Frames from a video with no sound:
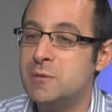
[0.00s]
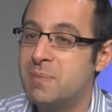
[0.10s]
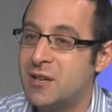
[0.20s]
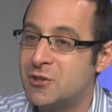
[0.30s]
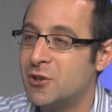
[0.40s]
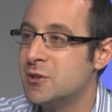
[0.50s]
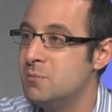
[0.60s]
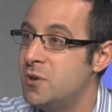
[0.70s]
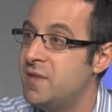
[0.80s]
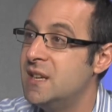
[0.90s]
pictures,
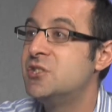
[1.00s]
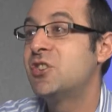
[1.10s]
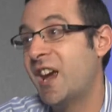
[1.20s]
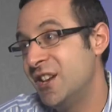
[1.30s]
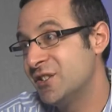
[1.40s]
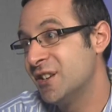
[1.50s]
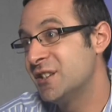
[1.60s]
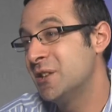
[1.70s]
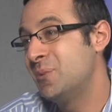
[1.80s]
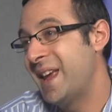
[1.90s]
movies changes
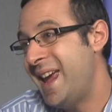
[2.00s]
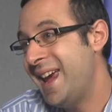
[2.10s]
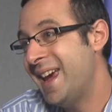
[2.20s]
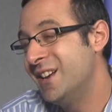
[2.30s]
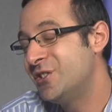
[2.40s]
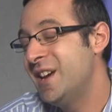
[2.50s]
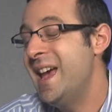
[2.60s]
as we age,